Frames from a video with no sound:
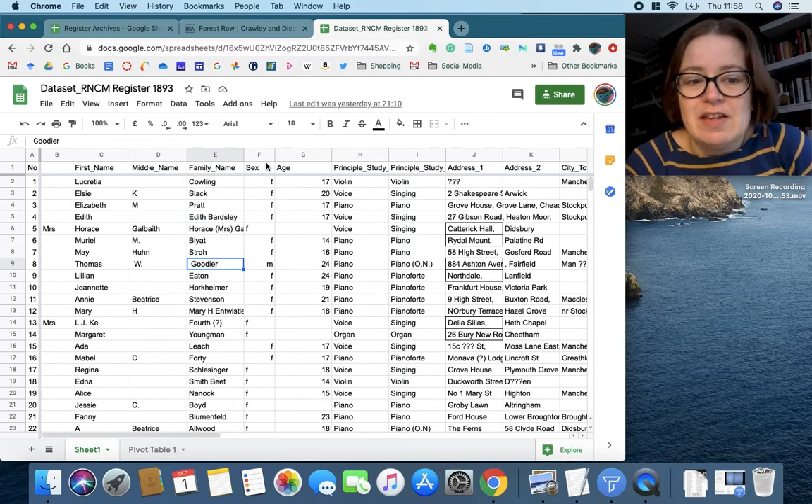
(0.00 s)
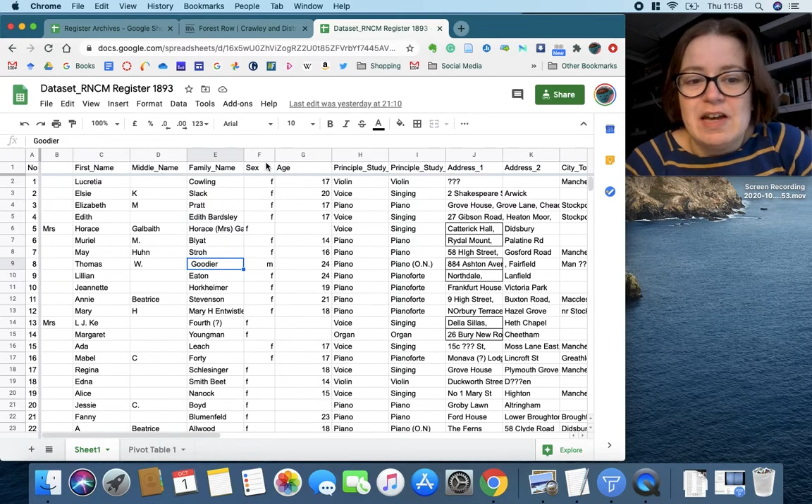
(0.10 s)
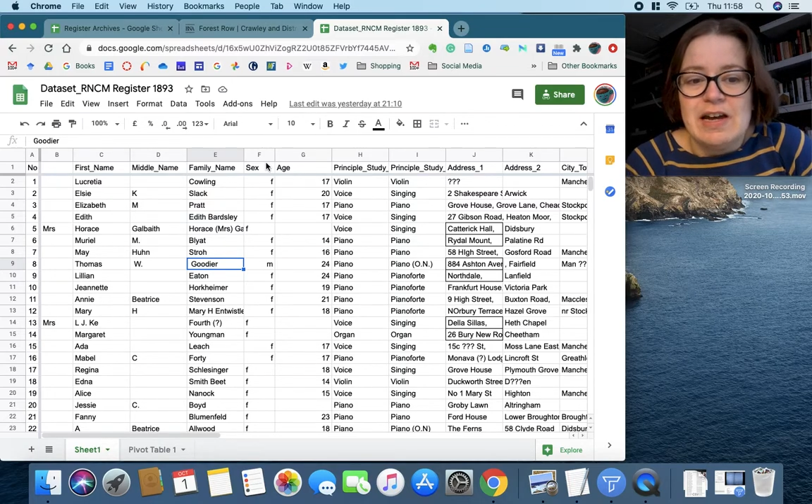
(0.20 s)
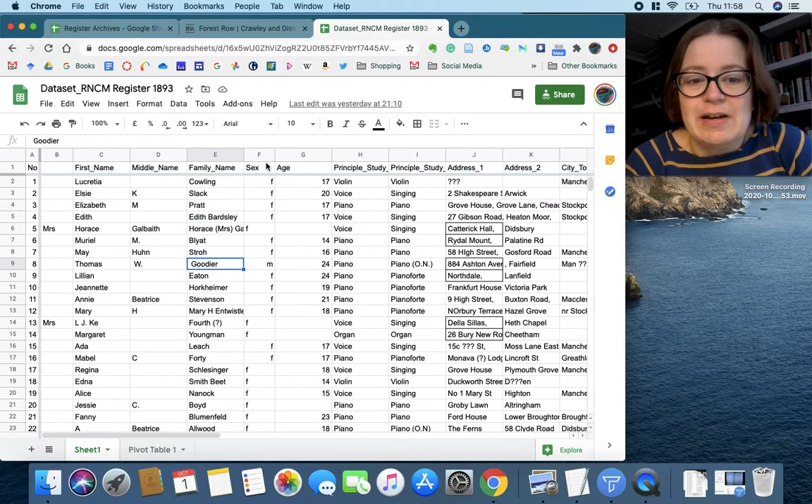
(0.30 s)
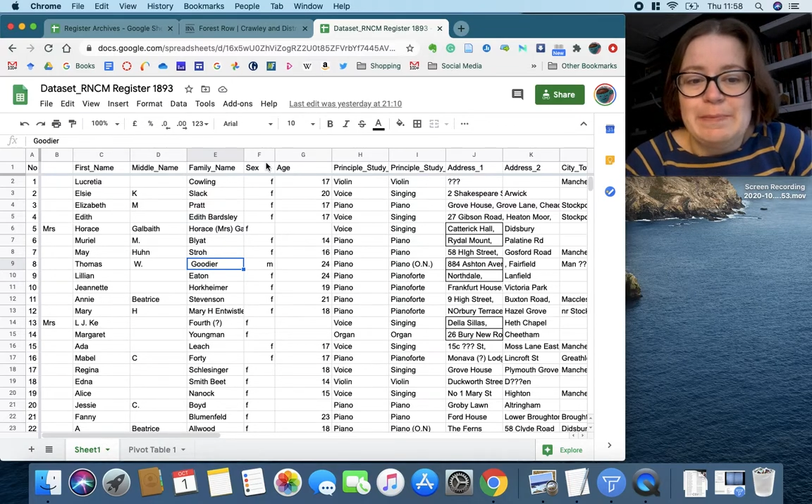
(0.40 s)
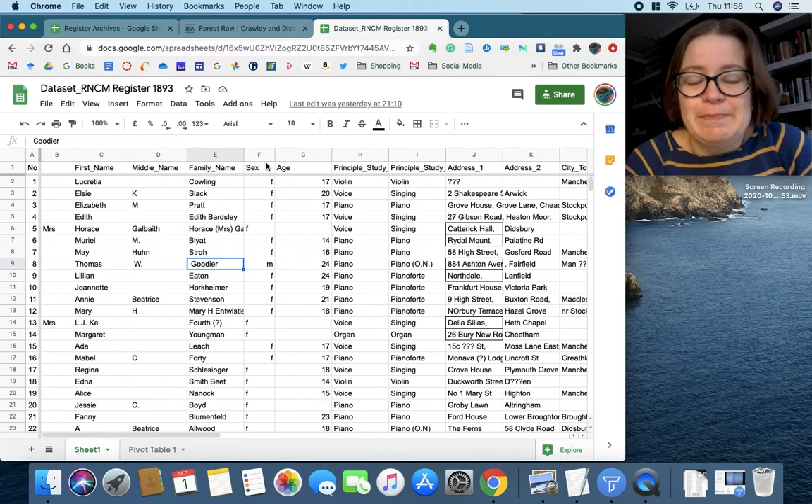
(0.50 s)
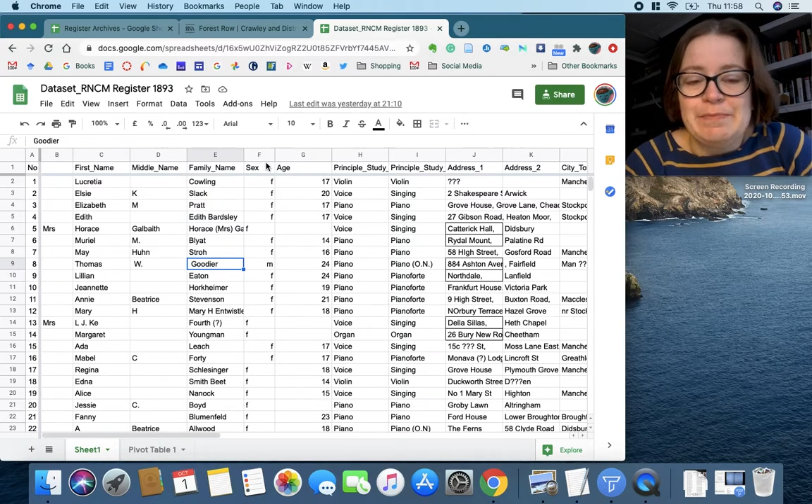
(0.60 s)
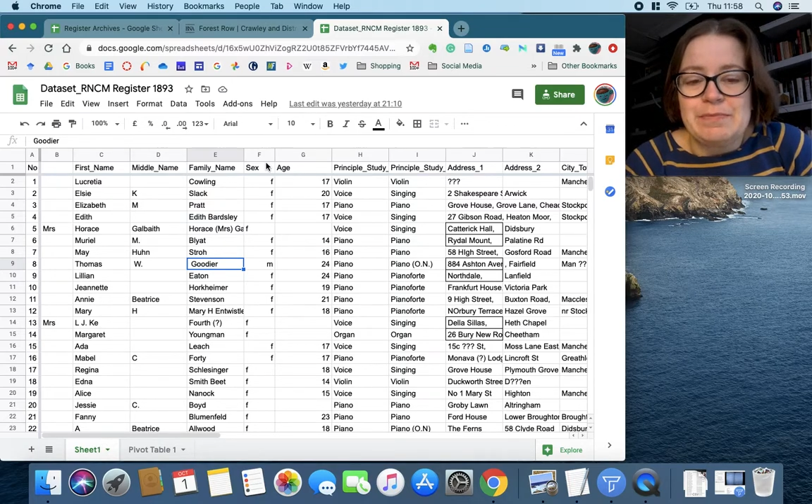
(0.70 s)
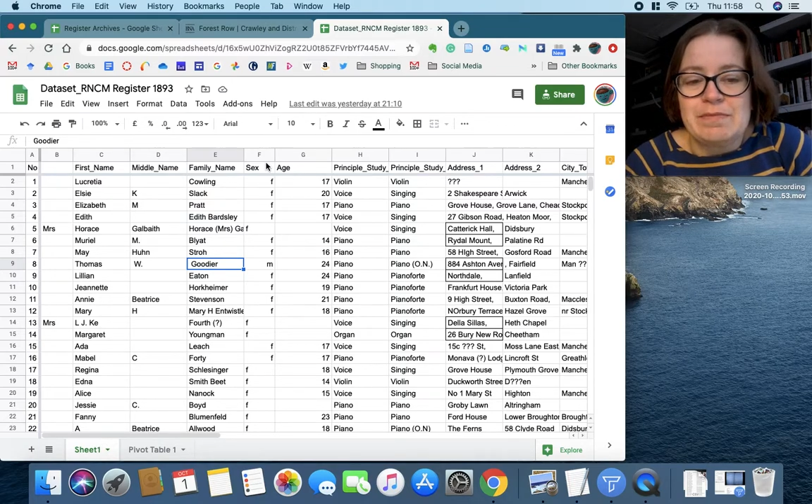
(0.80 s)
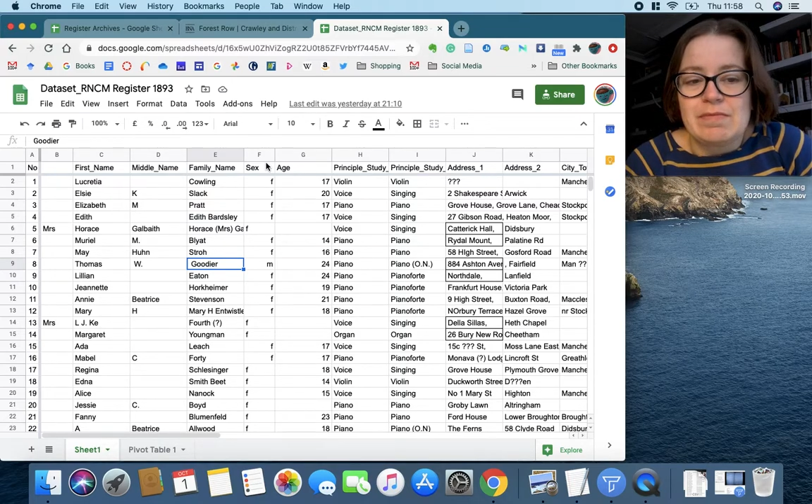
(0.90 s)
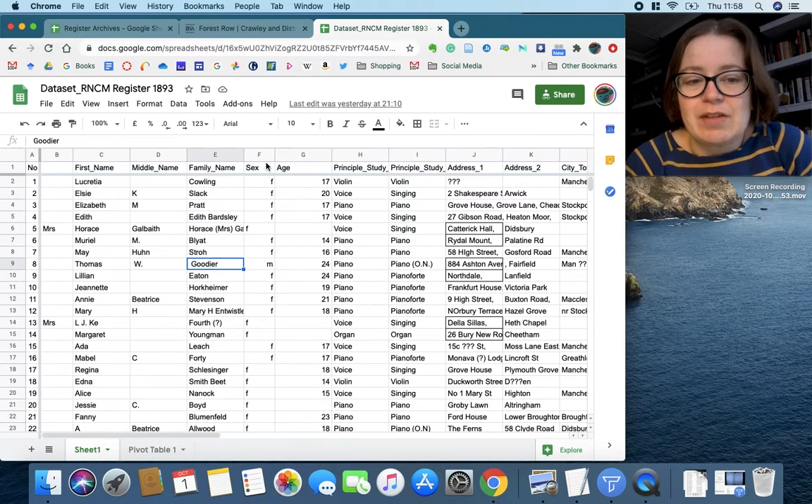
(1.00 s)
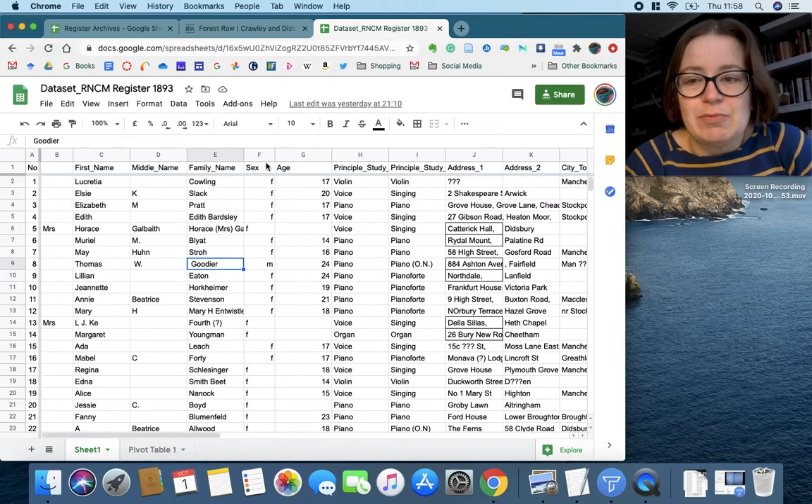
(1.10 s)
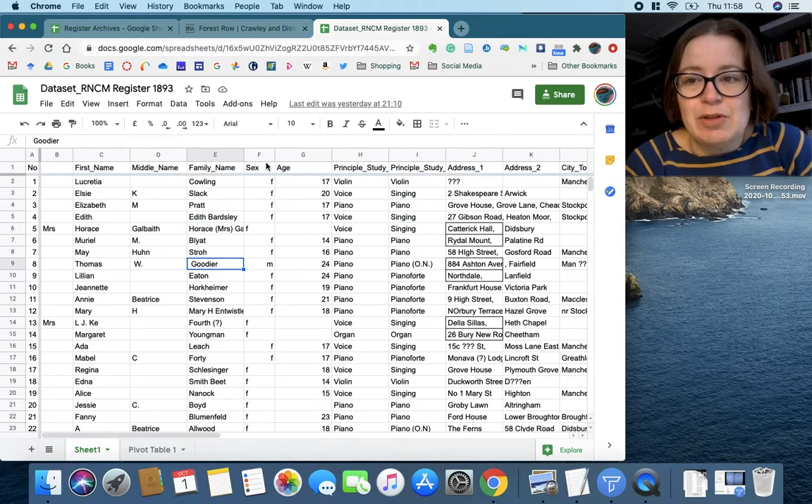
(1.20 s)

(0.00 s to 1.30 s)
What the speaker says: we're